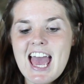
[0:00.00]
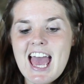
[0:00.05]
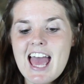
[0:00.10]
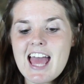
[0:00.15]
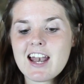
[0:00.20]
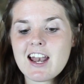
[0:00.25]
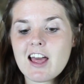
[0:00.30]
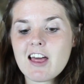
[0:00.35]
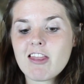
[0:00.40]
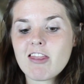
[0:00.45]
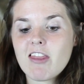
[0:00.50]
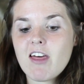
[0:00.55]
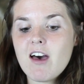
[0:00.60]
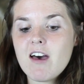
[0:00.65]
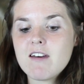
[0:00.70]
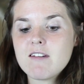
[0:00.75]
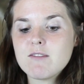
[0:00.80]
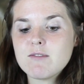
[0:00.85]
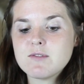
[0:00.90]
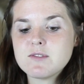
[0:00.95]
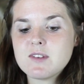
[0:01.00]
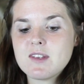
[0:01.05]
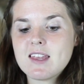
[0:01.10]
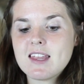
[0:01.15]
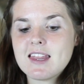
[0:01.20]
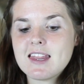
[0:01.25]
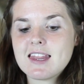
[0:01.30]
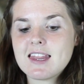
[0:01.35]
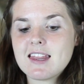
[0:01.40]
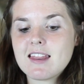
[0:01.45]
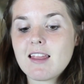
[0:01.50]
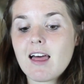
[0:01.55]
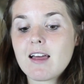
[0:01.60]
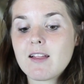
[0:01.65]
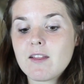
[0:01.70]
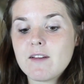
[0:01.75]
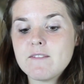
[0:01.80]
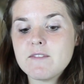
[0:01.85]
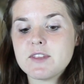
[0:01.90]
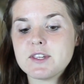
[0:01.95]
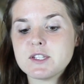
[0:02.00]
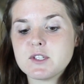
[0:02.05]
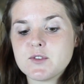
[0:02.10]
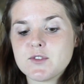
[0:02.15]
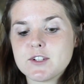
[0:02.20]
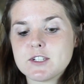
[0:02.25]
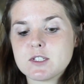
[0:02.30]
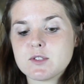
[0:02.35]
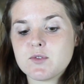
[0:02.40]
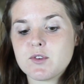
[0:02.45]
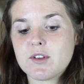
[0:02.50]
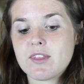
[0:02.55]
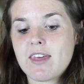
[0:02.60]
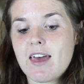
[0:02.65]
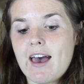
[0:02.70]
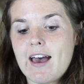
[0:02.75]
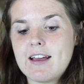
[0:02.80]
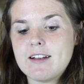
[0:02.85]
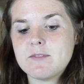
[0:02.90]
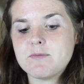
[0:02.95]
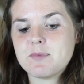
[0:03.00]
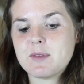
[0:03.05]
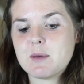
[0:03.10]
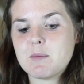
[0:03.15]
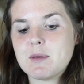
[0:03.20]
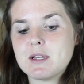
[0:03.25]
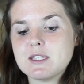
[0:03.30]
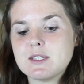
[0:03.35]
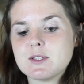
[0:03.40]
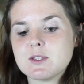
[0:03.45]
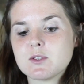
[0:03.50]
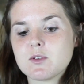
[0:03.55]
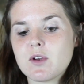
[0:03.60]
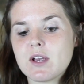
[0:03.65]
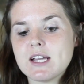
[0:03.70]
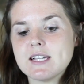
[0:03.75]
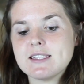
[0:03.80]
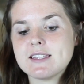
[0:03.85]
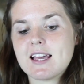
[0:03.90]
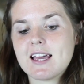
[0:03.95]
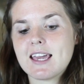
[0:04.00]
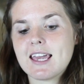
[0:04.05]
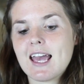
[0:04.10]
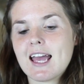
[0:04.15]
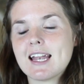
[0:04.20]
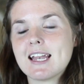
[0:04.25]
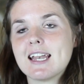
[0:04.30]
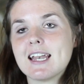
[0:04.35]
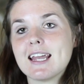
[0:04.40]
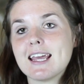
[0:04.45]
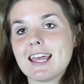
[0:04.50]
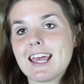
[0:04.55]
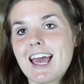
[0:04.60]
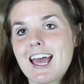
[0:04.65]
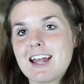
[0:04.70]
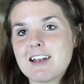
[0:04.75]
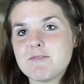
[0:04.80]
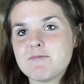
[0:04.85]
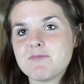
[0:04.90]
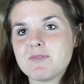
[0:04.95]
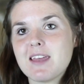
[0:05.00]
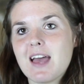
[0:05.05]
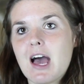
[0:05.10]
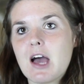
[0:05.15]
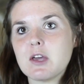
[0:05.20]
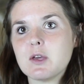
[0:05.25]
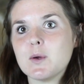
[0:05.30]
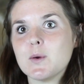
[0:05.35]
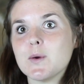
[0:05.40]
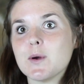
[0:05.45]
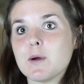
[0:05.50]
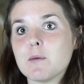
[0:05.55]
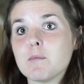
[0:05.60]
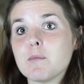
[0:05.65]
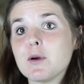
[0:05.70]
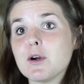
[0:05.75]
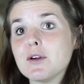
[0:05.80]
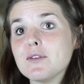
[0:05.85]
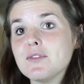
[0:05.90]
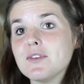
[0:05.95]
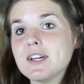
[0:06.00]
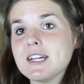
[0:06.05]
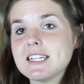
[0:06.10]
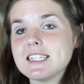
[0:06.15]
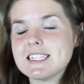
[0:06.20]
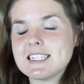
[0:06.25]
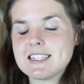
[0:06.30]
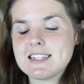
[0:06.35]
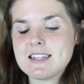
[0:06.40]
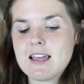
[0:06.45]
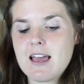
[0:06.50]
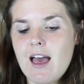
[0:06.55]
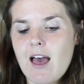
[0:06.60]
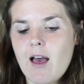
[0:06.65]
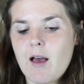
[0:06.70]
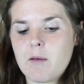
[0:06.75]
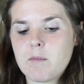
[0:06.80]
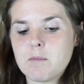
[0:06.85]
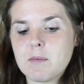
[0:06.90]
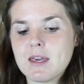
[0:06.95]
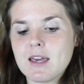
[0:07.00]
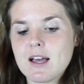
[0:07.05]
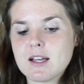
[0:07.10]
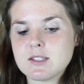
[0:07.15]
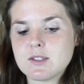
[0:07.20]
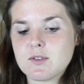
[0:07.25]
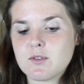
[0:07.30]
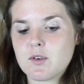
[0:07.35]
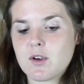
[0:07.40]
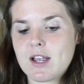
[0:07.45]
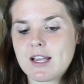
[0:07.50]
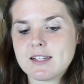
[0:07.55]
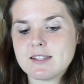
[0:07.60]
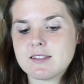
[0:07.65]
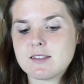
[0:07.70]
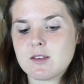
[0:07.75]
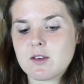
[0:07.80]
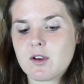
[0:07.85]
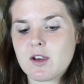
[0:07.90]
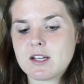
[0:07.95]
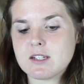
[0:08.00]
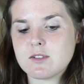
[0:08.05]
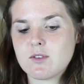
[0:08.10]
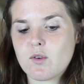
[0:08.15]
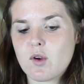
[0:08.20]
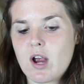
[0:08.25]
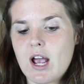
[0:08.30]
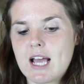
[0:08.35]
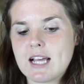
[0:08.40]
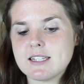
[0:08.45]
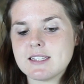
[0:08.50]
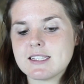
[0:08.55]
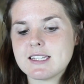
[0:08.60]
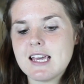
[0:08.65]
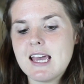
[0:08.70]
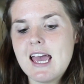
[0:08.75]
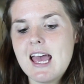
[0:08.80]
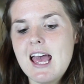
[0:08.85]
And I loved this verse for that. It mentions grace again and again, how you are perfect because of grace, the grace of Christ.